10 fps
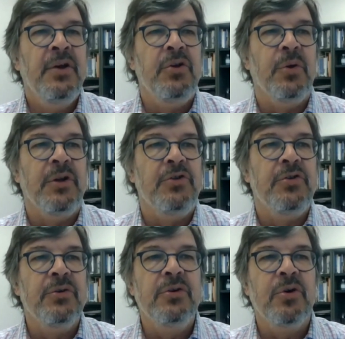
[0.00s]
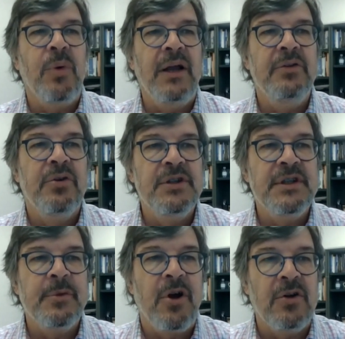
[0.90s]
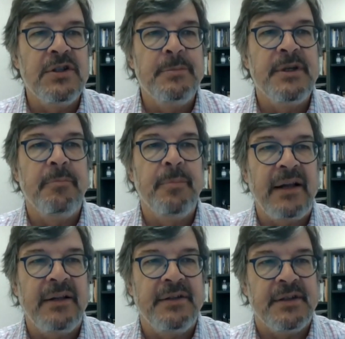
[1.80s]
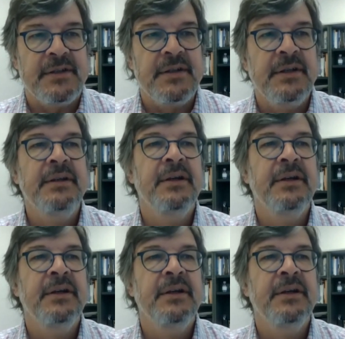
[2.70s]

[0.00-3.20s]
Unit 2, Wine Tourism Concepts and Practices.